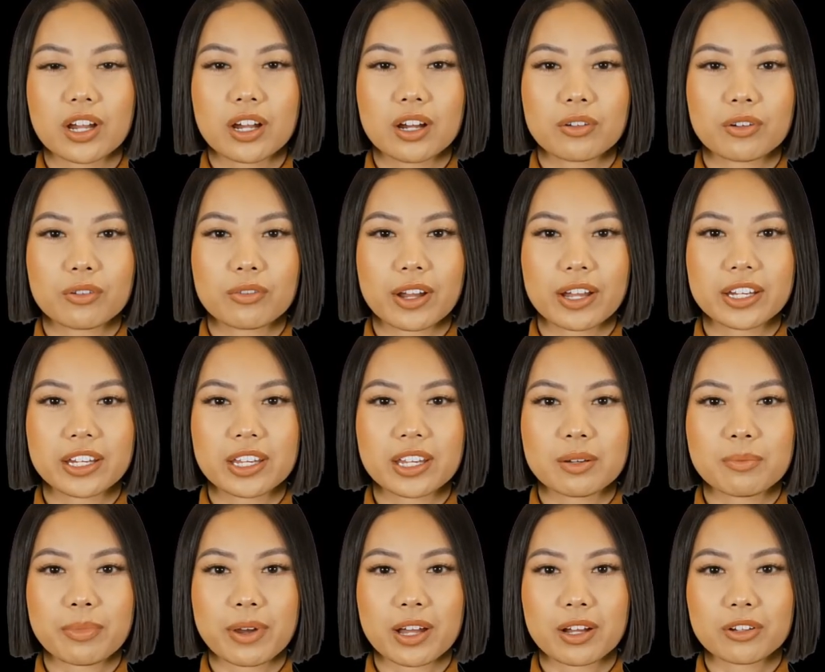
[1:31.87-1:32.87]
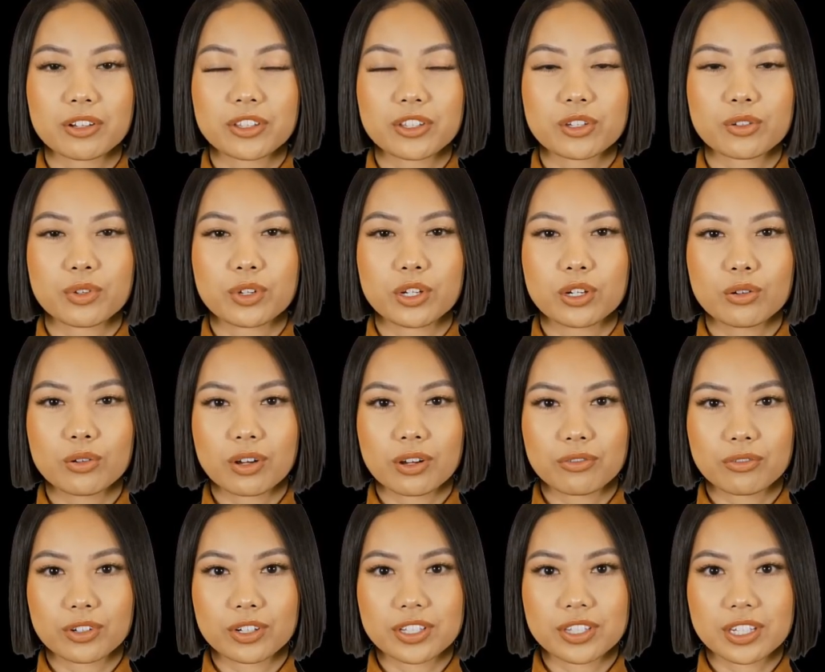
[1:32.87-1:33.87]
providing a balanced view
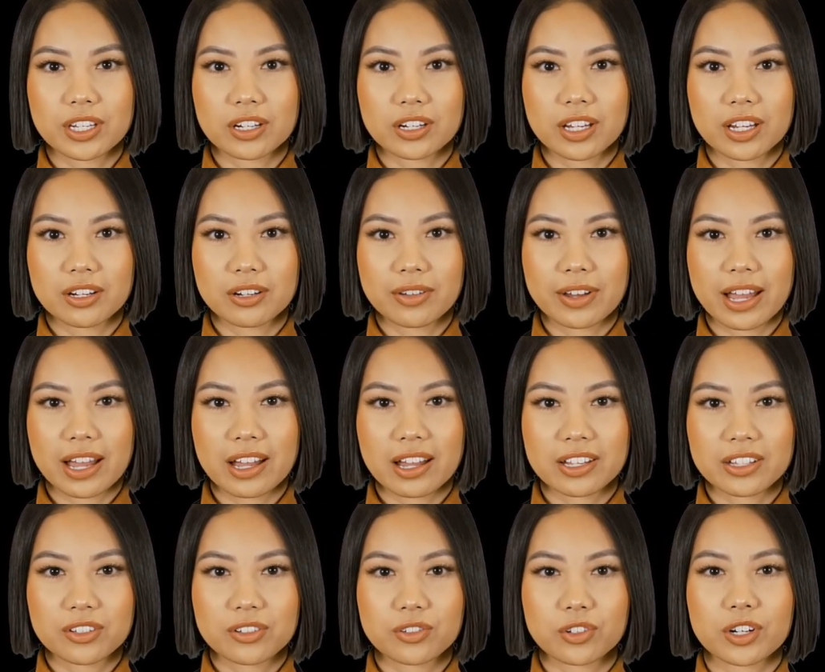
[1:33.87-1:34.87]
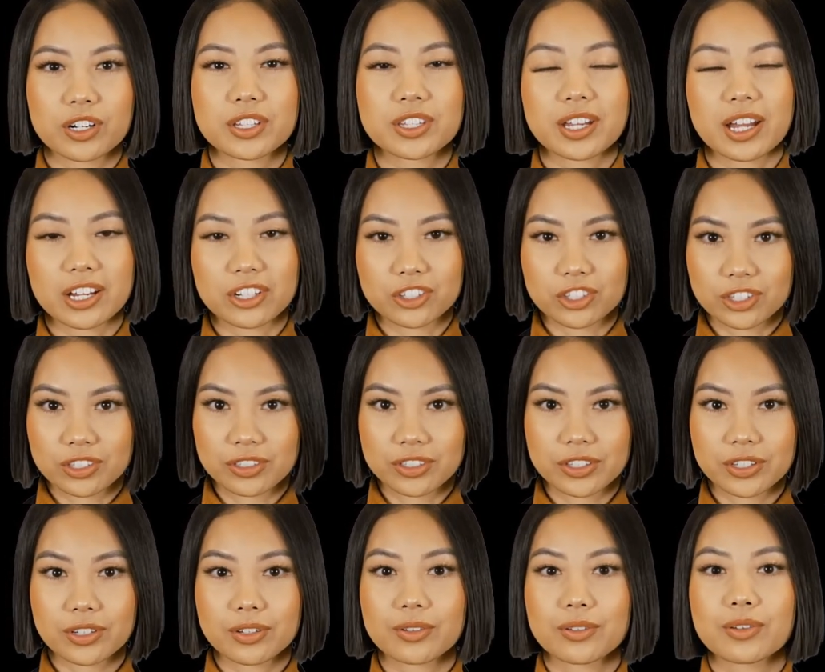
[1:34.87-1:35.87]
of recent and past price
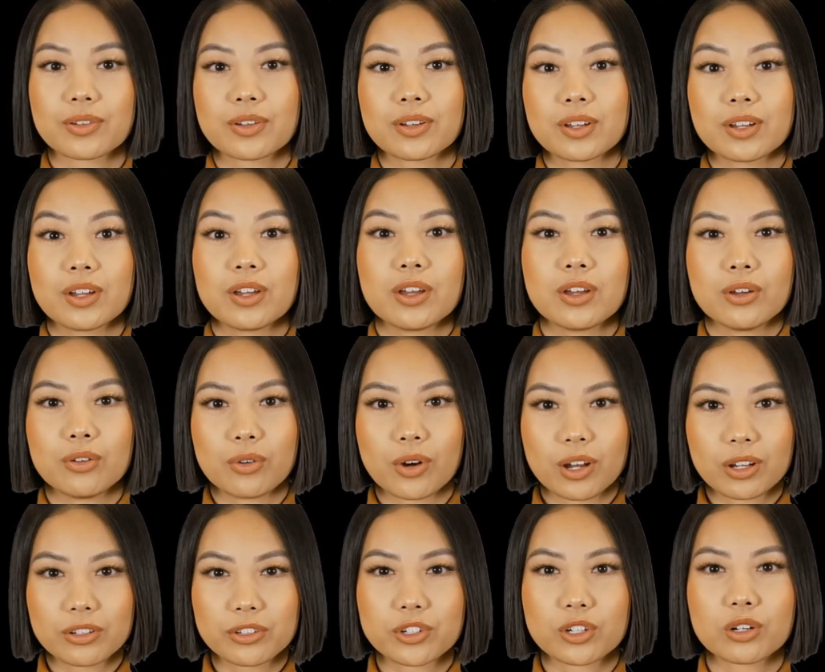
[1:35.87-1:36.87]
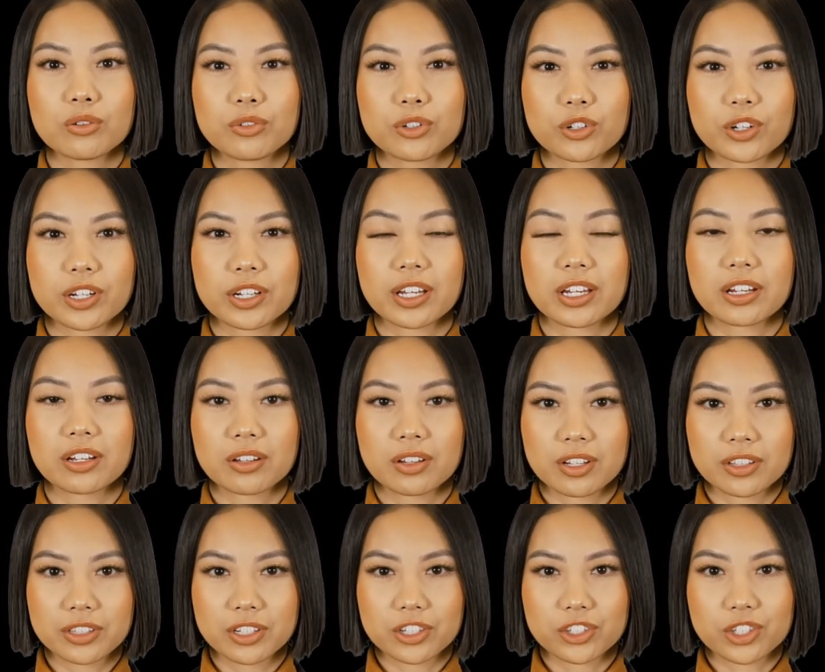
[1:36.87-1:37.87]
actions. Long-term trading
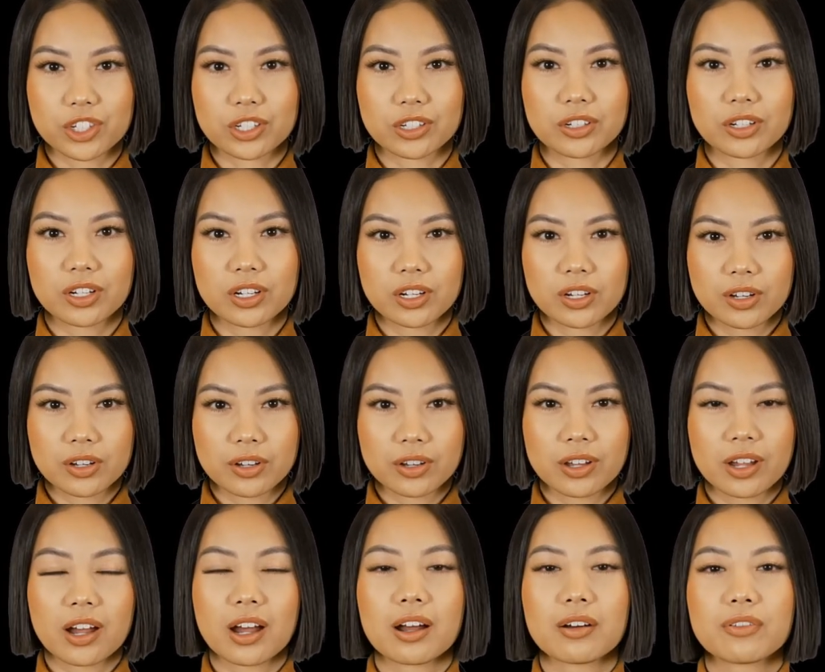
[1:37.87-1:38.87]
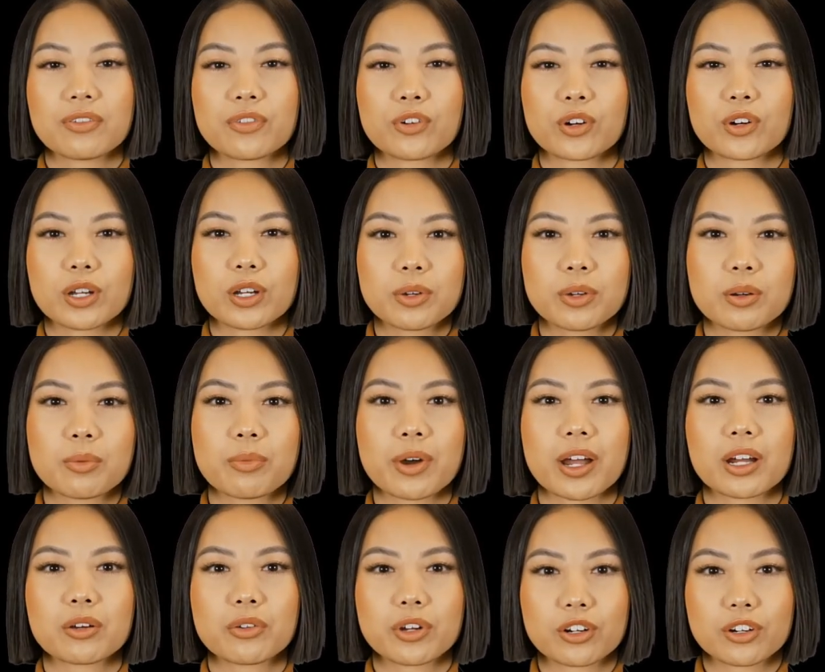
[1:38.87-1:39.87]
position, opt for a
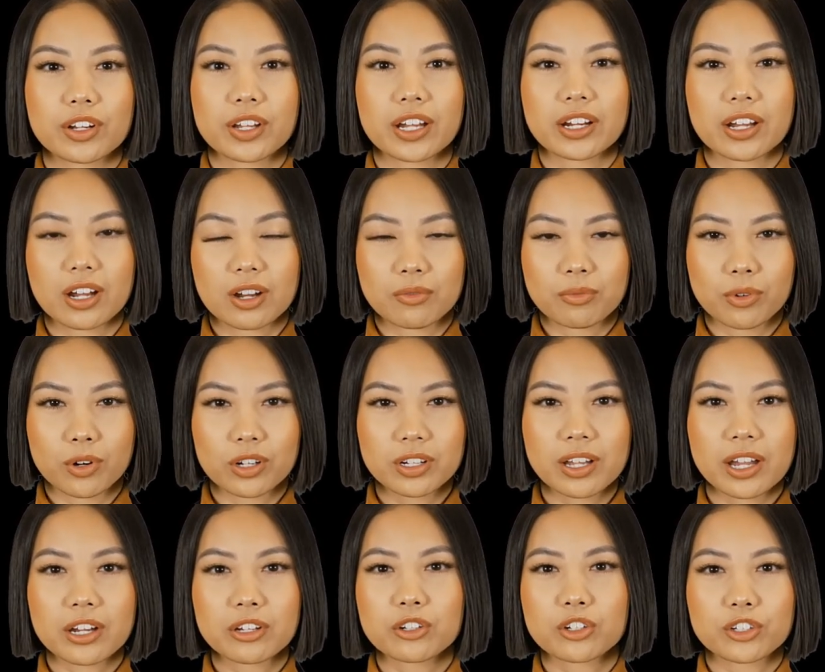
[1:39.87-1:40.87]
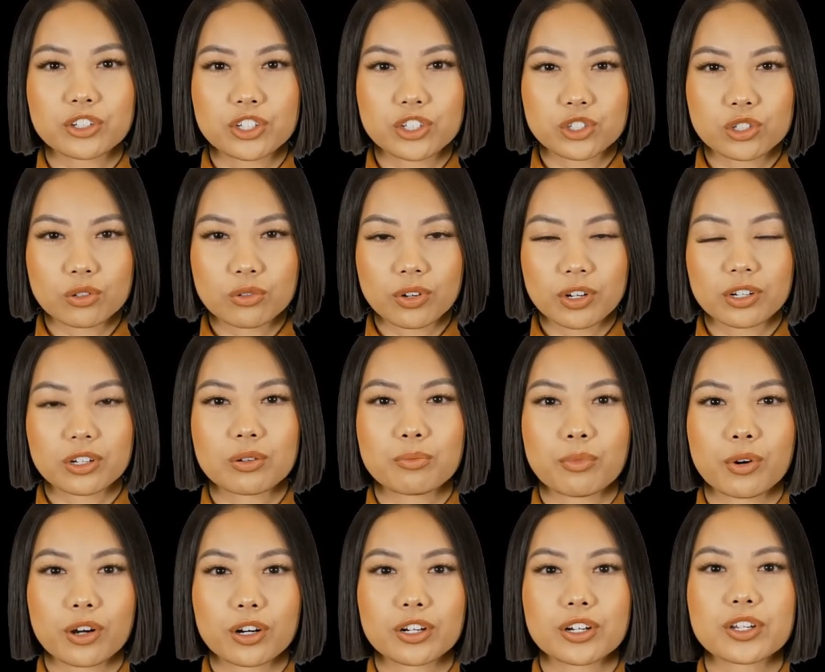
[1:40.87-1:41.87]
look-back period of 100 to 200
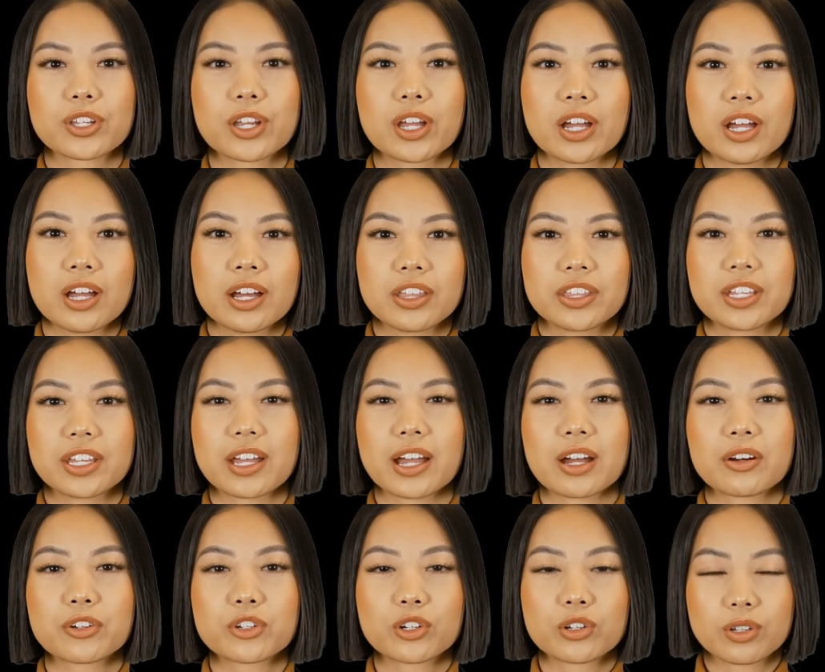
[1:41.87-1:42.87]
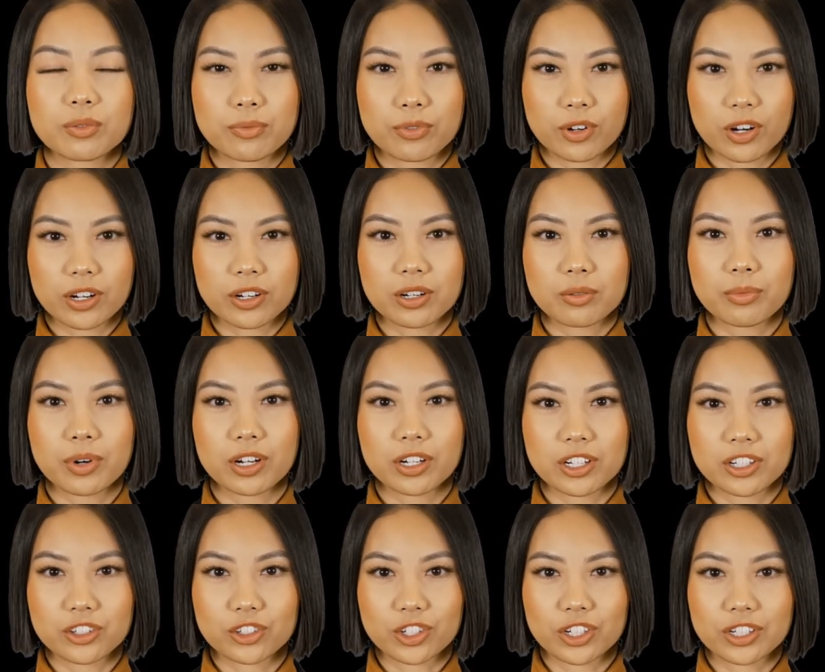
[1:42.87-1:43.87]
bars to capture the broader
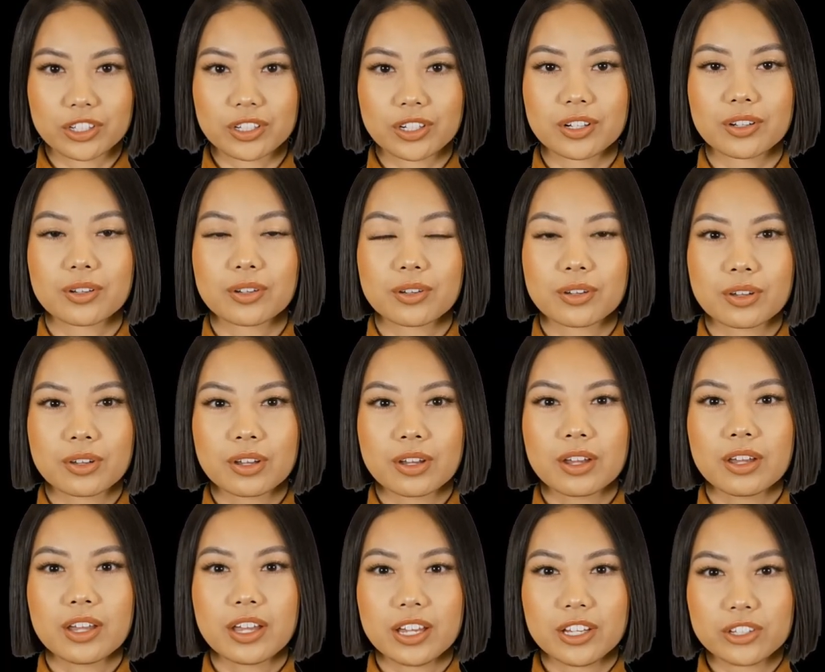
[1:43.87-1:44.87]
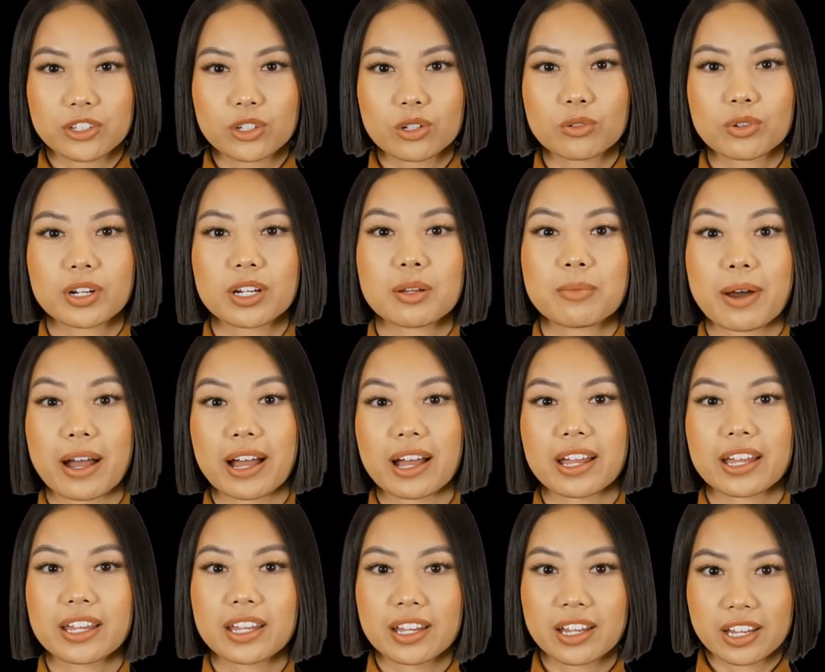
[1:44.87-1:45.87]
market trend. Interpreting
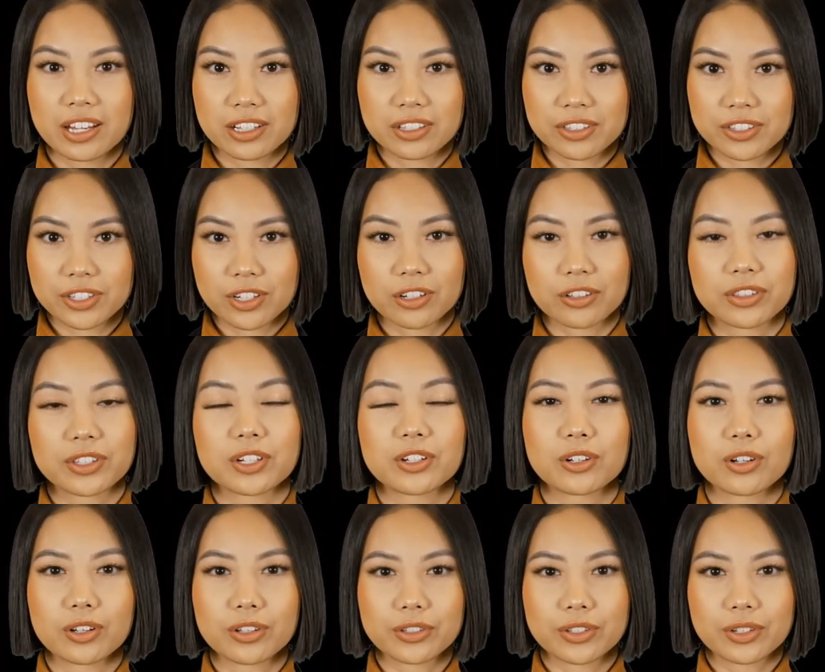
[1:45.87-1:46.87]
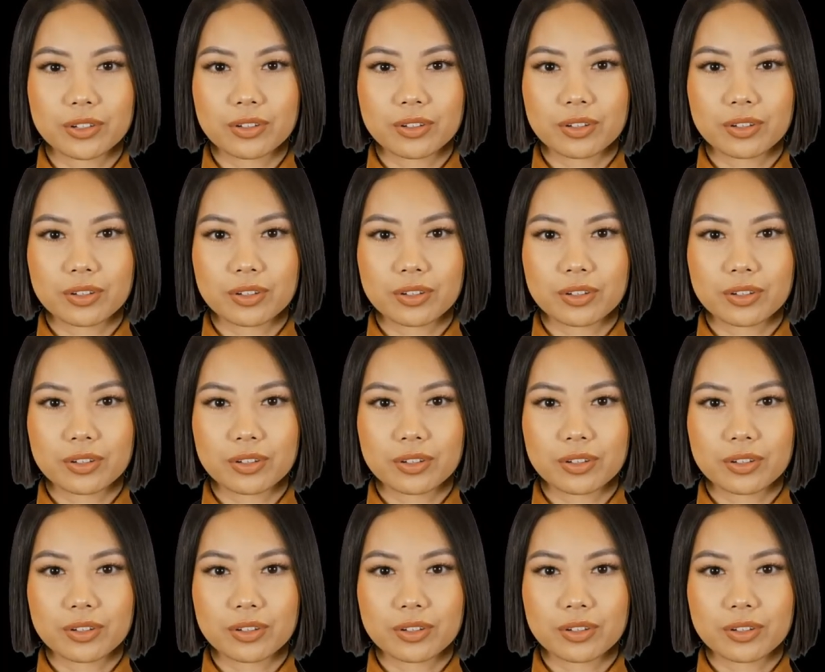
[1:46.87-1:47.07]
buy and sell signals.